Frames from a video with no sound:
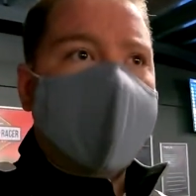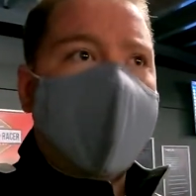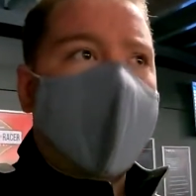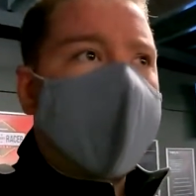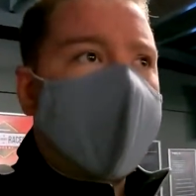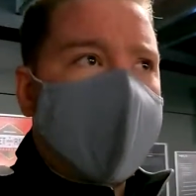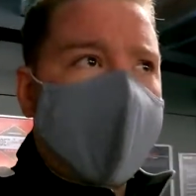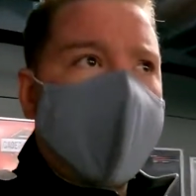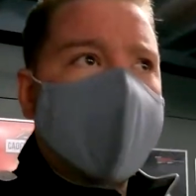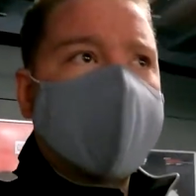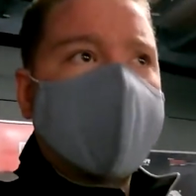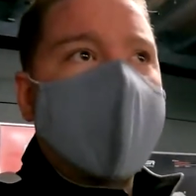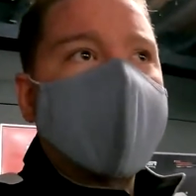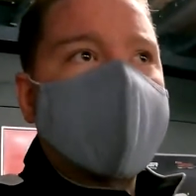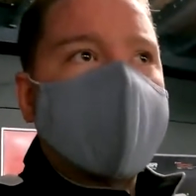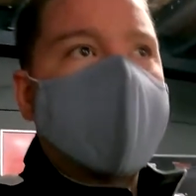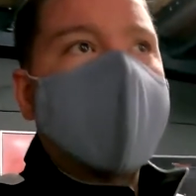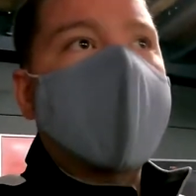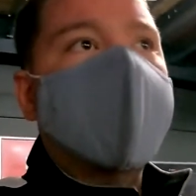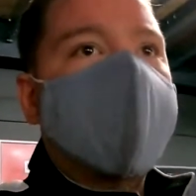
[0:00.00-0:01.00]
be very, very
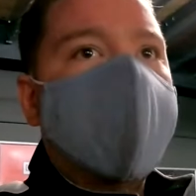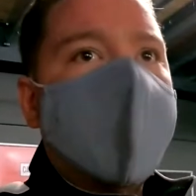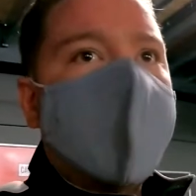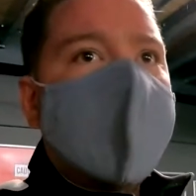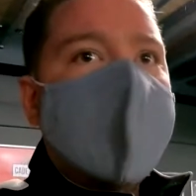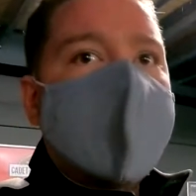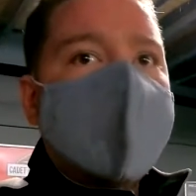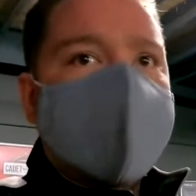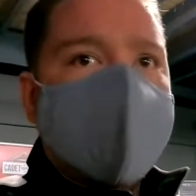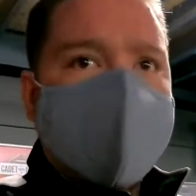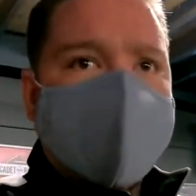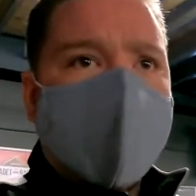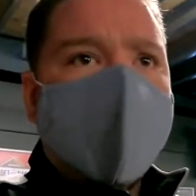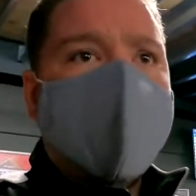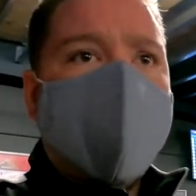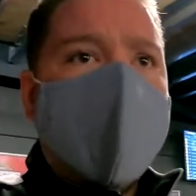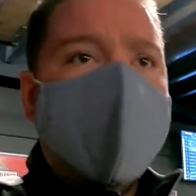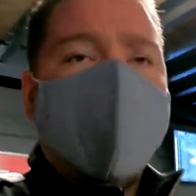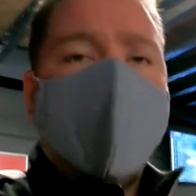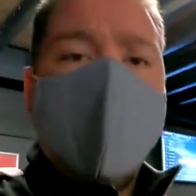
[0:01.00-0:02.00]
sensitive to
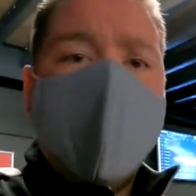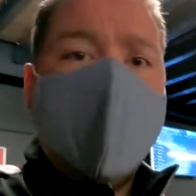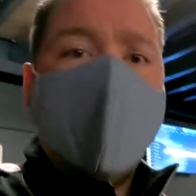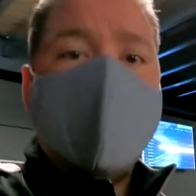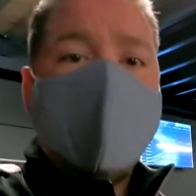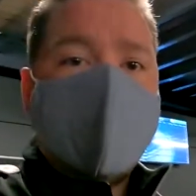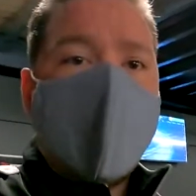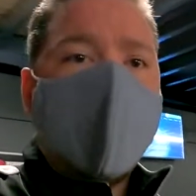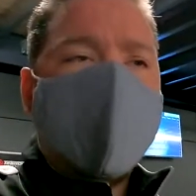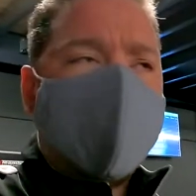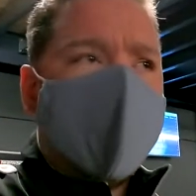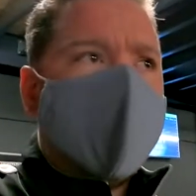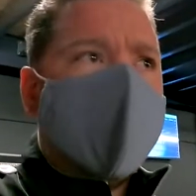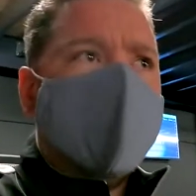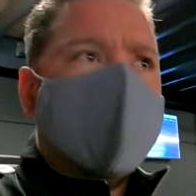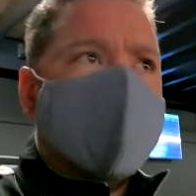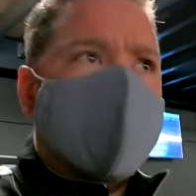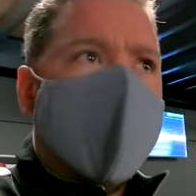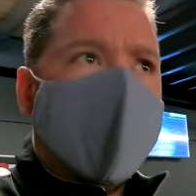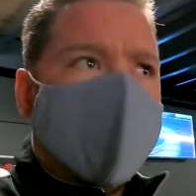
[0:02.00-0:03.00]
some people who've
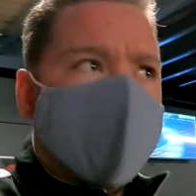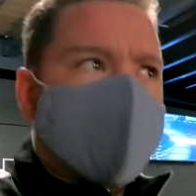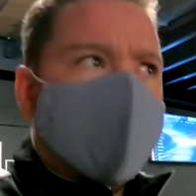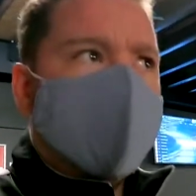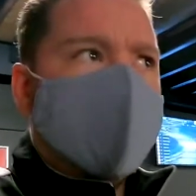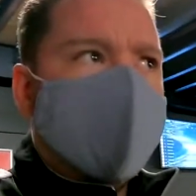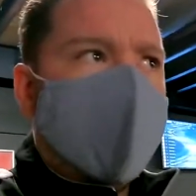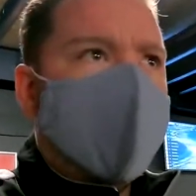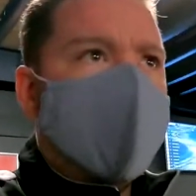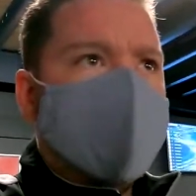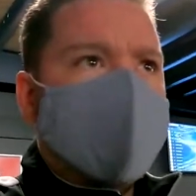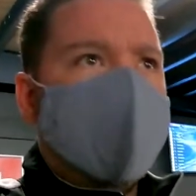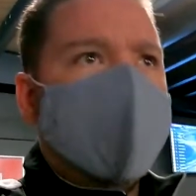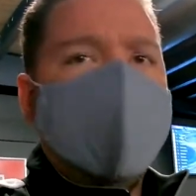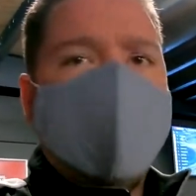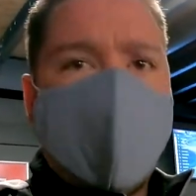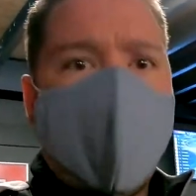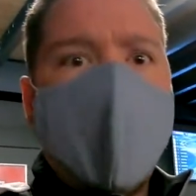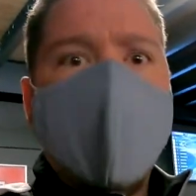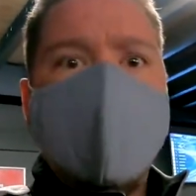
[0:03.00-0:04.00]
definitely never used
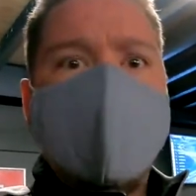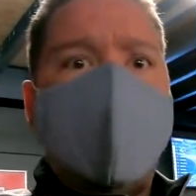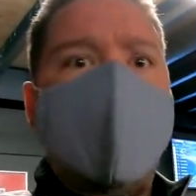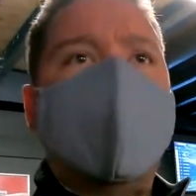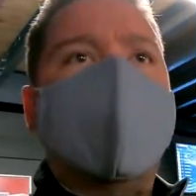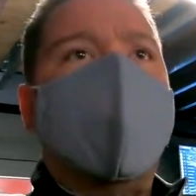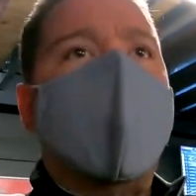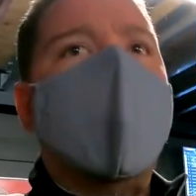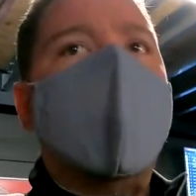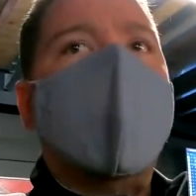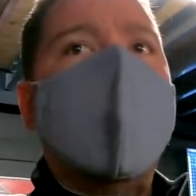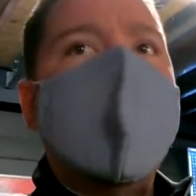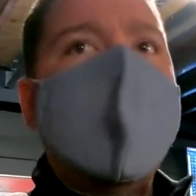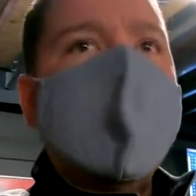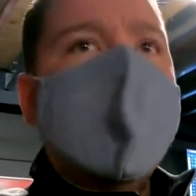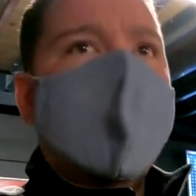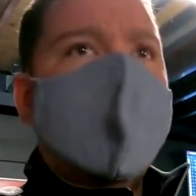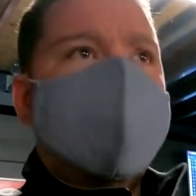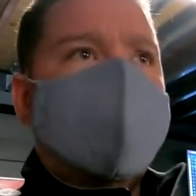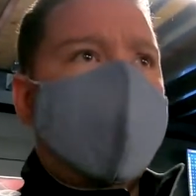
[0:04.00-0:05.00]
these parts before.
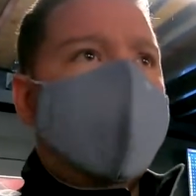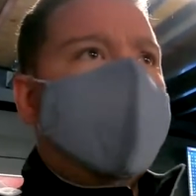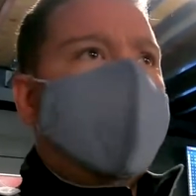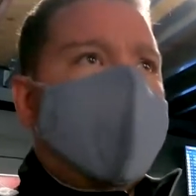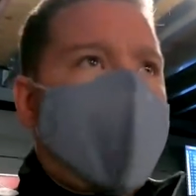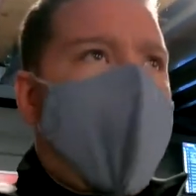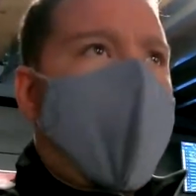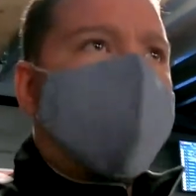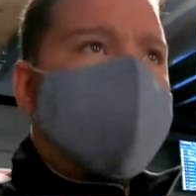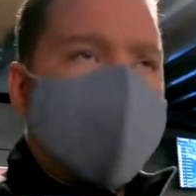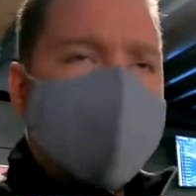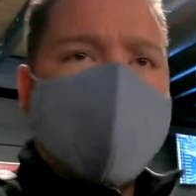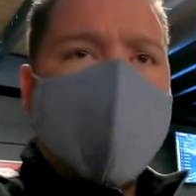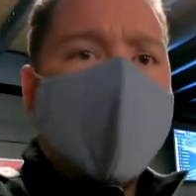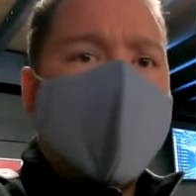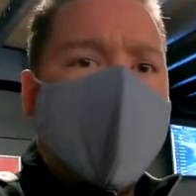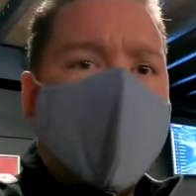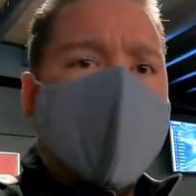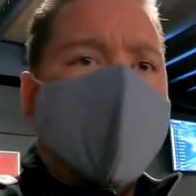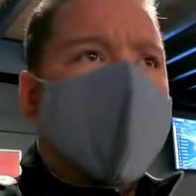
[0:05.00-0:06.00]
So you have to
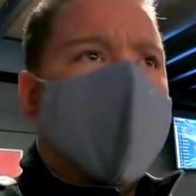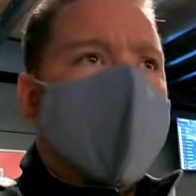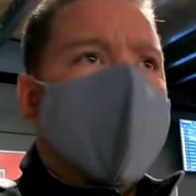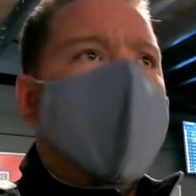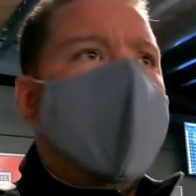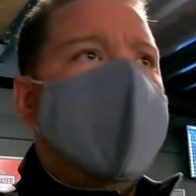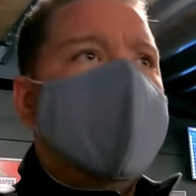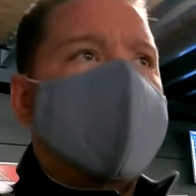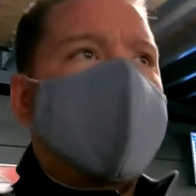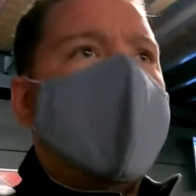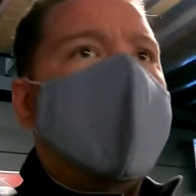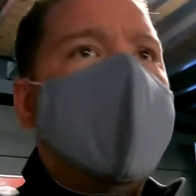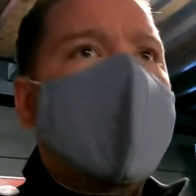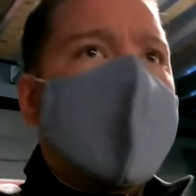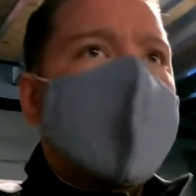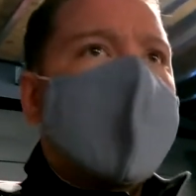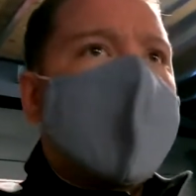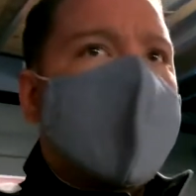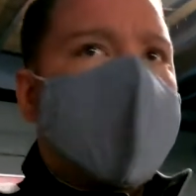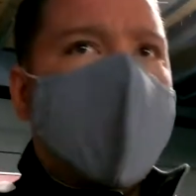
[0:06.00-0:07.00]
take it real easy
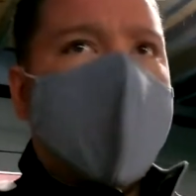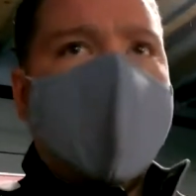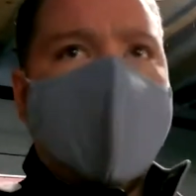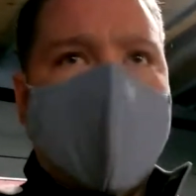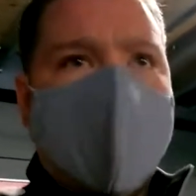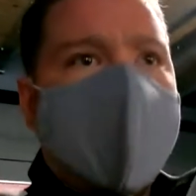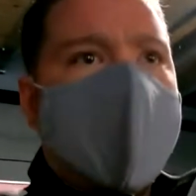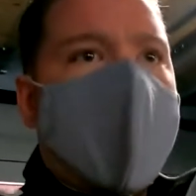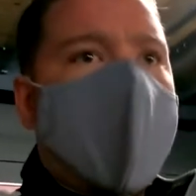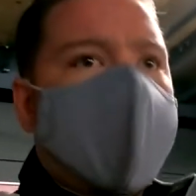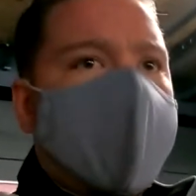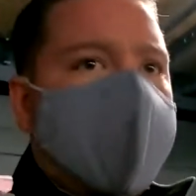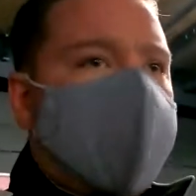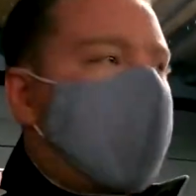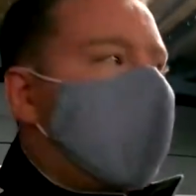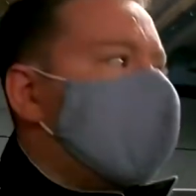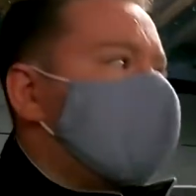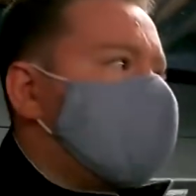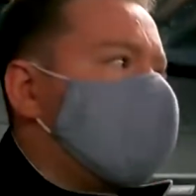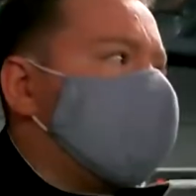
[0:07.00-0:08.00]
when coming out the
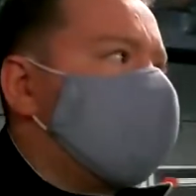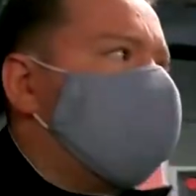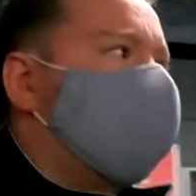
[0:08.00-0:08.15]
pit.